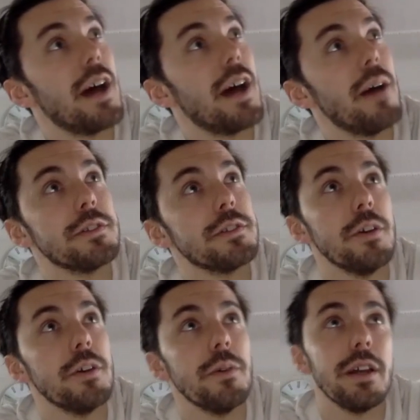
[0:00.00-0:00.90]
I was
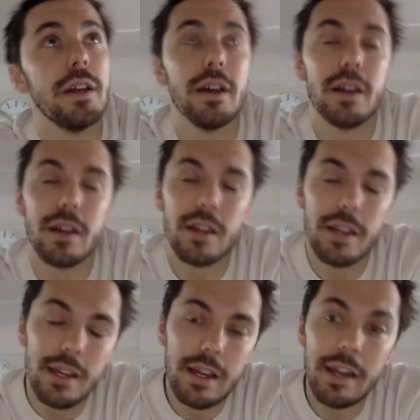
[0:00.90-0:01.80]
doing
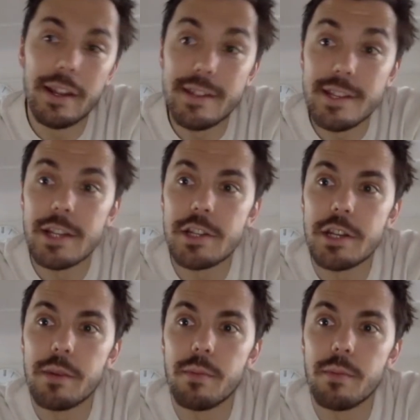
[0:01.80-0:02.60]
an internship